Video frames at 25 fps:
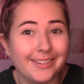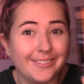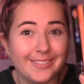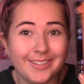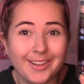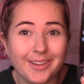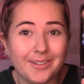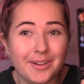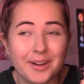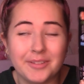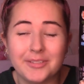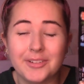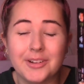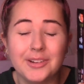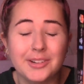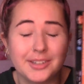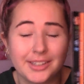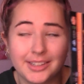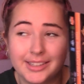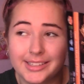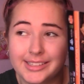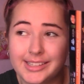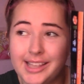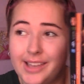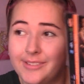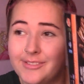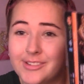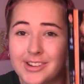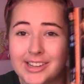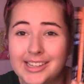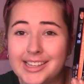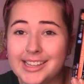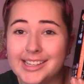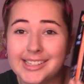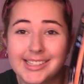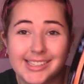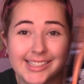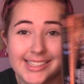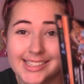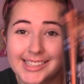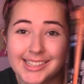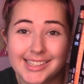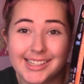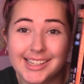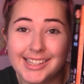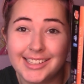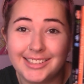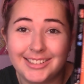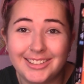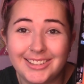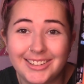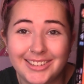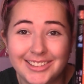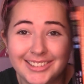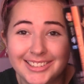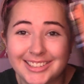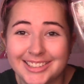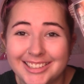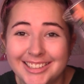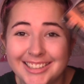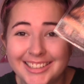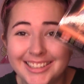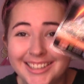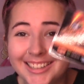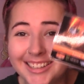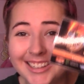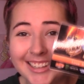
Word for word: you'll know I've gone to this every year since the year dot.